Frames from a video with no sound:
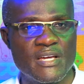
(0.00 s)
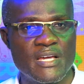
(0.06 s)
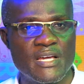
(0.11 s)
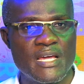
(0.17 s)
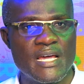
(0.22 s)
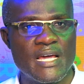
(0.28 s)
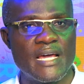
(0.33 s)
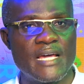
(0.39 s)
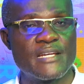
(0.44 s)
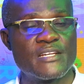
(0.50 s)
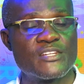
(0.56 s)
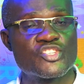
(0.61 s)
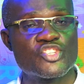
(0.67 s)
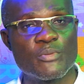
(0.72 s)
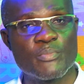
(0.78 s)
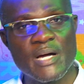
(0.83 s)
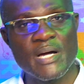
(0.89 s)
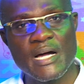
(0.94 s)
And
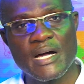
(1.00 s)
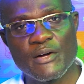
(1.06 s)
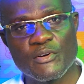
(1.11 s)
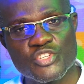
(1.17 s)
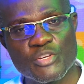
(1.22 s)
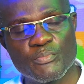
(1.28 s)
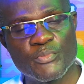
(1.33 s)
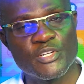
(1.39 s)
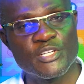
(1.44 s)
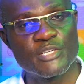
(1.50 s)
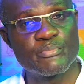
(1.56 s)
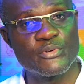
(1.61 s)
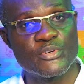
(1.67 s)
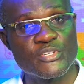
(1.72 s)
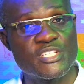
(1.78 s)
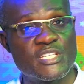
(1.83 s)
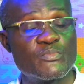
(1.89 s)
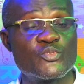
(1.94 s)
somehow somebody
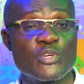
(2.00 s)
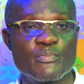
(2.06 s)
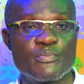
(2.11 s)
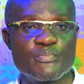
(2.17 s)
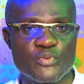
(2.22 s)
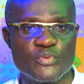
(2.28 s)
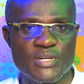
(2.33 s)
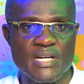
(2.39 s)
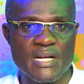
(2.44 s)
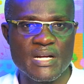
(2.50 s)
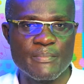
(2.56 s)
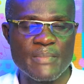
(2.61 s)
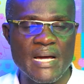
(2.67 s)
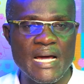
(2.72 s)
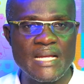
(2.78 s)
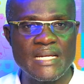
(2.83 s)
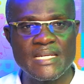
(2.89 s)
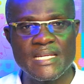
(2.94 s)
brought him to a program,
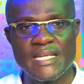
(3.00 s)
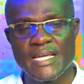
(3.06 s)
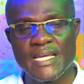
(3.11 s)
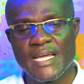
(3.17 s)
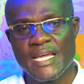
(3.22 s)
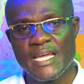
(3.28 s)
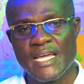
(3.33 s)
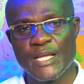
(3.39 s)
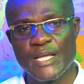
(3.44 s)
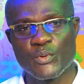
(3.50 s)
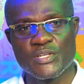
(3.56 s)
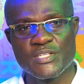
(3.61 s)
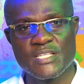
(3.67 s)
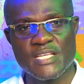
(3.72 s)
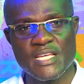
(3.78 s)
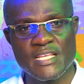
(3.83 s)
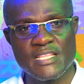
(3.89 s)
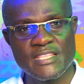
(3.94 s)
and it was
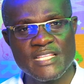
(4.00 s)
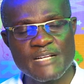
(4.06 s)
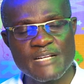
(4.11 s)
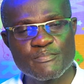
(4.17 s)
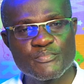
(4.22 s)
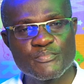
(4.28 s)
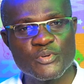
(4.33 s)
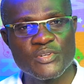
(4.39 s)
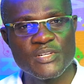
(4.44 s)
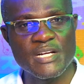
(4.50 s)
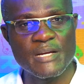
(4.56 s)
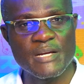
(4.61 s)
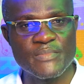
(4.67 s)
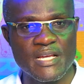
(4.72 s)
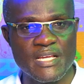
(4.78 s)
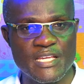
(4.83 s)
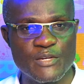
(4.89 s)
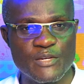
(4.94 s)
in that program
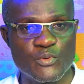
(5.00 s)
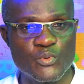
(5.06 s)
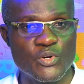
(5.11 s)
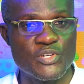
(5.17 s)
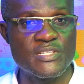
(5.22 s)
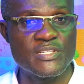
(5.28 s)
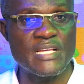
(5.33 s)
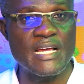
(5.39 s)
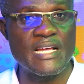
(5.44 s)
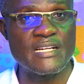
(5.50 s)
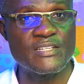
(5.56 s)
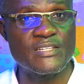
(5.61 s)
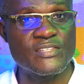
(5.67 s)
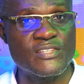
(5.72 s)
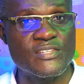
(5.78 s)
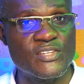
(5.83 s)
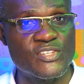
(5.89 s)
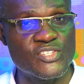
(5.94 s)
that he was, and
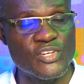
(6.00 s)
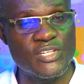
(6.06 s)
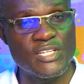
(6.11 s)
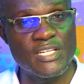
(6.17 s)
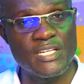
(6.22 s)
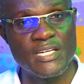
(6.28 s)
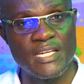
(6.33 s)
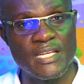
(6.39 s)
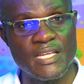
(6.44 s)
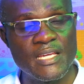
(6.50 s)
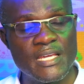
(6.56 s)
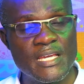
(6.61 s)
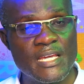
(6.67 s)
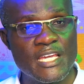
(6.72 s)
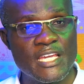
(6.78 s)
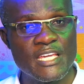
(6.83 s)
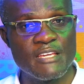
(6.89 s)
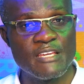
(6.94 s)
suddenly
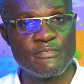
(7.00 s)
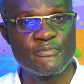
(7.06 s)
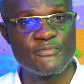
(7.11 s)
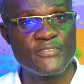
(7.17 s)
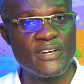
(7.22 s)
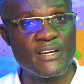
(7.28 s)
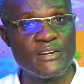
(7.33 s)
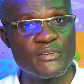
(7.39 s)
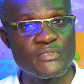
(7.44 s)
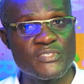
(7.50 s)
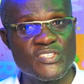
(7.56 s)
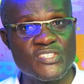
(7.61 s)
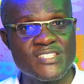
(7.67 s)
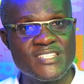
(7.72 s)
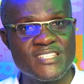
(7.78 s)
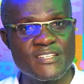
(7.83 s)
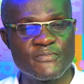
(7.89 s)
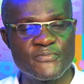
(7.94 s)
he felt
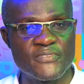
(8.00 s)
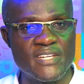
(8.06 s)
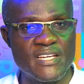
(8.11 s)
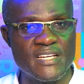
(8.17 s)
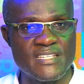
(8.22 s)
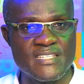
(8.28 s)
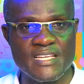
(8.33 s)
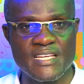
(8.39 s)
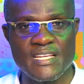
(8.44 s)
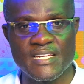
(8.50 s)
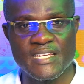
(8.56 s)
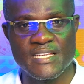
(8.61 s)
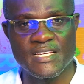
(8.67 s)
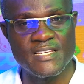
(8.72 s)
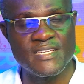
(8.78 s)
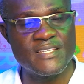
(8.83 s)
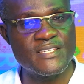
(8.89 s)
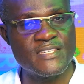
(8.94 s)
stiffness in
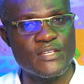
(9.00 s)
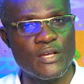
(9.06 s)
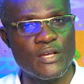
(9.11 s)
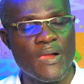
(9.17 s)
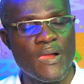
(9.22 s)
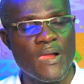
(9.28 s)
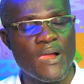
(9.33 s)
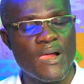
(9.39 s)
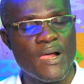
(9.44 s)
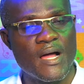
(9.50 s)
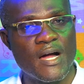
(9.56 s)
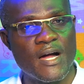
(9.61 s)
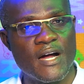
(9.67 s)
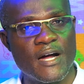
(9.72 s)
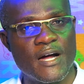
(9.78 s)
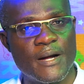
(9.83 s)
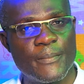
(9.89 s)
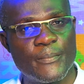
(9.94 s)
his
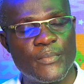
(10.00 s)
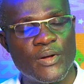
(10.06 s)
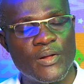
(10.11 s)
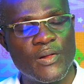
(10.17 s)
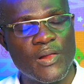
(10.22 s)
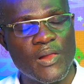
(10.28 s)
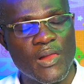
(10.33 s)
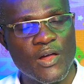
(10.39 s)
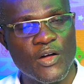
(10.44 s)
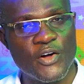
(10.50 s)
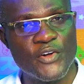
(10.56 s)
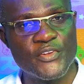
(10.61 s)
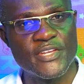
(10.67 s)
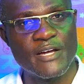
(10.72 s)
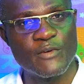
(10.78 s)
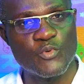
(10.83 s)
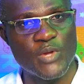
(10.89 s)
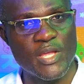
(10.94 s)

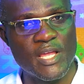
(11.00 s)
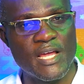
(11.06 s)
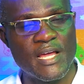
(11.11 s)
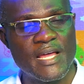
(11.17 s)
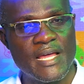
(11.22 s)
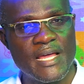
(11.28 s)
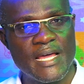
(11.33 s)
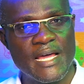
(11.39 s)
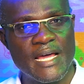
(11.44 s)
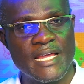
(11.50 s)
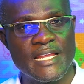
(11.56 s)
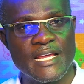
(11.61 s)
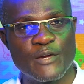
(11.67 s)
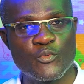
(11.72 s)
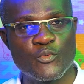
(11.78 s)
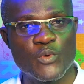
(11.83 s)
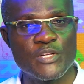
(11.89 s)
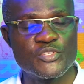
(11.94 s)
underwear, and
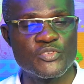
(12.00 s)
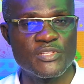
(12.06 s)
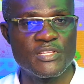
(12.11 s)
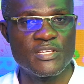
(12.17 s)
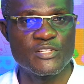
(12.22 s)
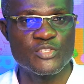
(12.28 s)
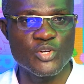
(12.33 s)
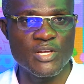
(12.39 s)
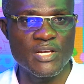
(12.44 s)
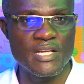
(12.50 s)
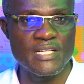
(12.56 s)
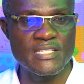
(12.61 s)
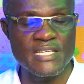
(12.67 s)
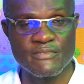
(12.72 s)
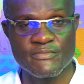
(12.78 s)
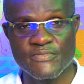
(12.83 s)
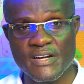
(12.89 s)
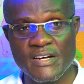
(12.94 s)
then went to the toilet
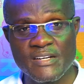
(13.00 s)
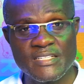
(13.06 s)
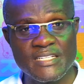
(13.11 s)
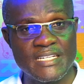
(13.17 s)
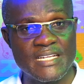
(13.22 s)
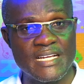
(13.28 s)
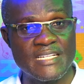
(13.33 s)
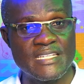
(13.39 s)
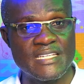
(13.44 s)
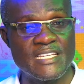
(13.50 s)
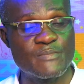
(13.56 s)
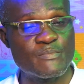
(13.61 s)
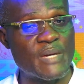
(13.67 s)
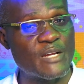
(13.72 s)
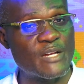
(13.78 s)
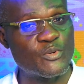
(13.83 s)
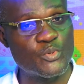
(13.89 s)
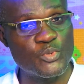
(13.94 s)
and found out that his
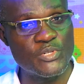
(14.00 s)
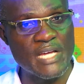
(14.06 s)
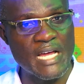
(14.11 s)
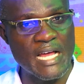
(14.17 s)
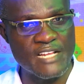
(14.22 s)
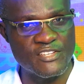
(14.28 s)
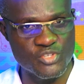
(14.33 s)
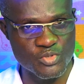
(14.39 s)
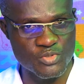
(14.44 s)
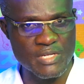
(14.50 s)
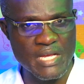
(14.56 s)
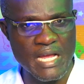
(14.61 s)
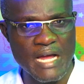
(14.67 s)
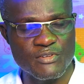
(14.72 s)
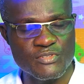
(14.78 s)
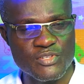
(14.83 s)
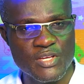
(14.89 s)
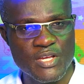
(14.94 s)
manhood had shot
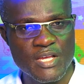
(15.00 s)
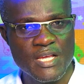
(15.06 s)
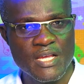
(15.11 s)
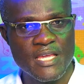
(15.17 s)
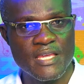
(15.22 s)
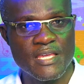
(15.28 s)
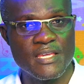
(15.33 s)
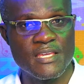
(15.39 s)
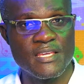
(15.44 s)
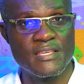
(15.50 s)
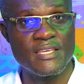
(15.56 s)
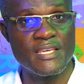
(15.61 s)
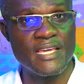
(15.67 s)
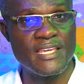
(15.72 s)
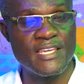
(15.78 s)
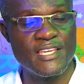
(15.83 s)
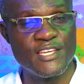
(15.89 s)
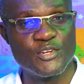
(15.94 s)
out. He
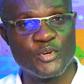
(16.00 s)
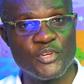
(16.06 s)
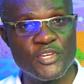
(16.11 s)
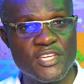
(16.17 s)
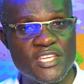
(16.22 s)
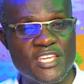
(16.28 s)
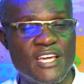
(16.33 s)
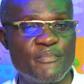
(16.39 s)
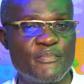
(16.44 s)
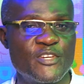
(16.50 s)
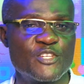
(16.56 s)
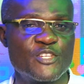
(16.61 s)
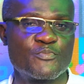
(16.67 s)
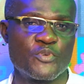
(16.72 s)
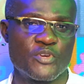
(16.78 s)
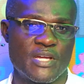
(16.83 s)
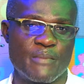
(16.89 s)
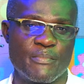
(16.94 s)

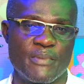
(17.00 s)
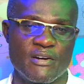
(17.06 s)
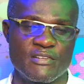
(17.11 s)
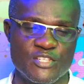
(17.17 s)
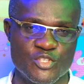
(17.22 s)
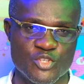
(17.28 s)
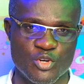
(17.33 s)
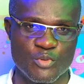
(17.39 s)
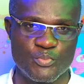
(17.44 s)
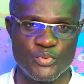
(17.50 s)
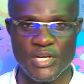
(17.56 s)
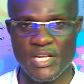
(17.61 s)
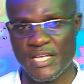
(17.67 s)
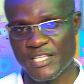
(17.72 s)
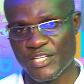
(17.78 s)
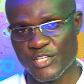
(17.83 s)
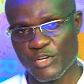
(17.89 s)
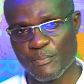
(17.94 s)
spoke about it openly,
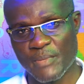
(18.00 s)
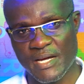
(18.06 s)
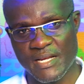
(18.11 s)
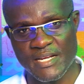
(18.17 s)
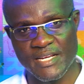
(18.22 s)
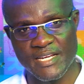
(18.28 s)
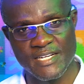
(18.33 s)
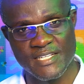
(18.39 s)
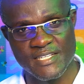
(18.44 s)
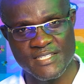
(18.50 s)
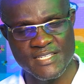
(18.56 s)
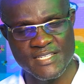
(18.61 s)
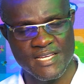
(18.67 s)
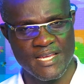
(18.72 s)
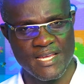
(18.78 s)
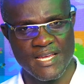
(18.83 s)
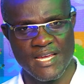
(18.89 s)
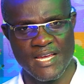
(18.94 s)
and the young man heard it,
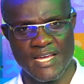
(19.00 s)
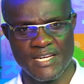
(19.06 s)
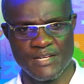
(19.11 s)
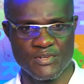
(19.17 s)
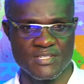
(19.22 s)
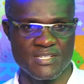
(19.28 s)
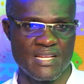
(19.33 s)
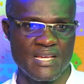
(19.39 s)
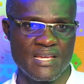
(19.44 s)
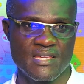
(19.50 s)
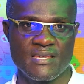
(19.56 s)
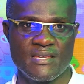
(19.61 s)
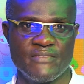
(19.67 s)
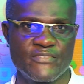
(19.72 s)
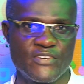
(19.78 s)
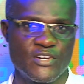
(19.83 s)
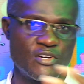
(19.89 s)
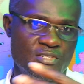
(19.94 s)
and he was like,
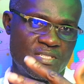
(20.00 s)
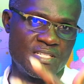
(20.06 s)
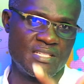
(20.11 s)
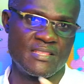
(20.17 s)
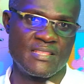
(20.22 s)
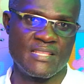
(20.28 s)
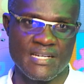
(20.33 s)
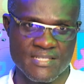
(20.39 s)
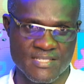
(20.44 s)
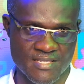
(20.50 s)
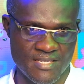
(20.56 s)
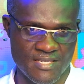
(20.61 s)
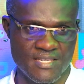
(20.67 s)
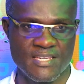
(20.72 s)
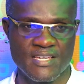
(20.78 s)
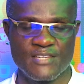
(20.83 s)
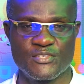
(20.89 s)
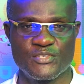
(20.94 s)
if God did that, he
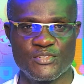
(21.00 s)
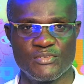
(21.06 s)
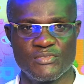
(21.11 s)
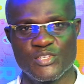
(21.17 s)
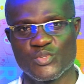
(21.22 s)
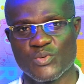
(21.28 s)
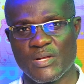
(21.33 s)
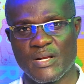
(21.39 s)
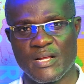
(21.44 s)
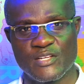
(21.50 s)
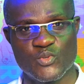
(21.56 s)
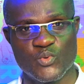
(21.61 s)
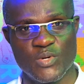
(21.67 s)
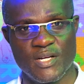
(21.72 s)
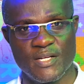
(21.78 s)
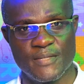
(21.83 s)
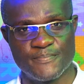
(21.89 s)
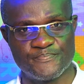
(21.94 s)
can do this one as well.